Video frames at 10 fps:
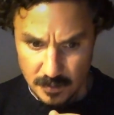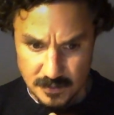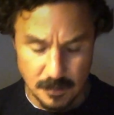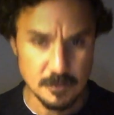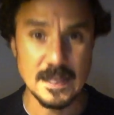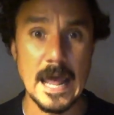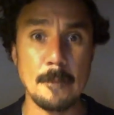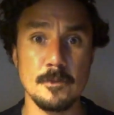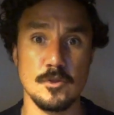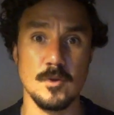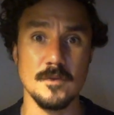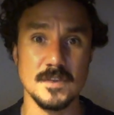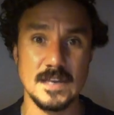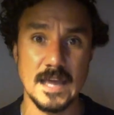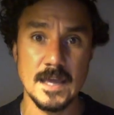something that happened throughout
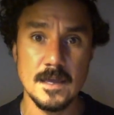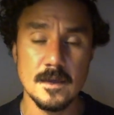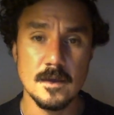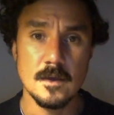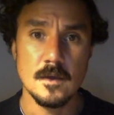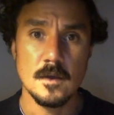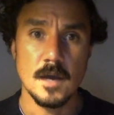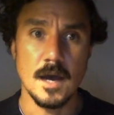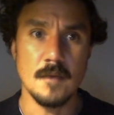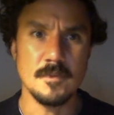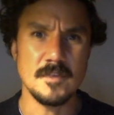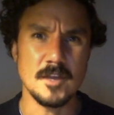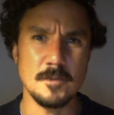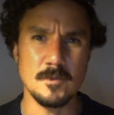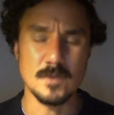the day that they
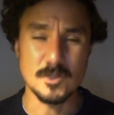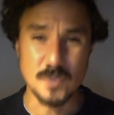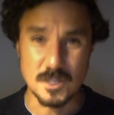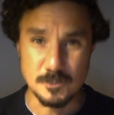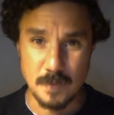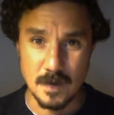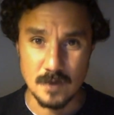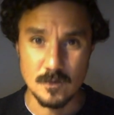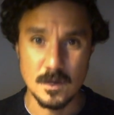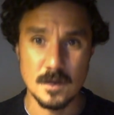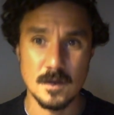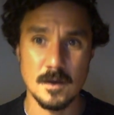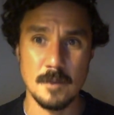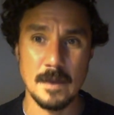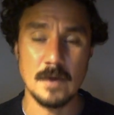could be really transparent with
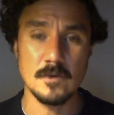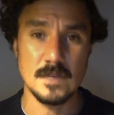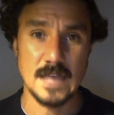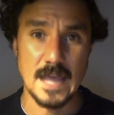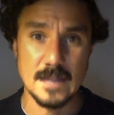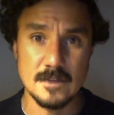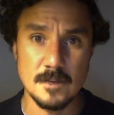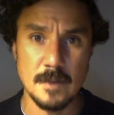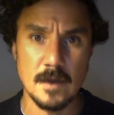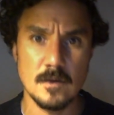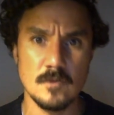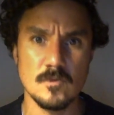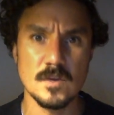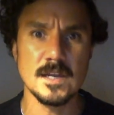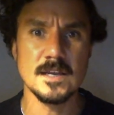about and candid about and
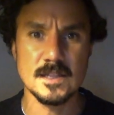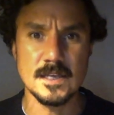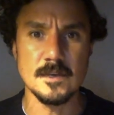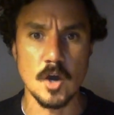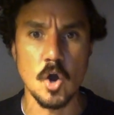really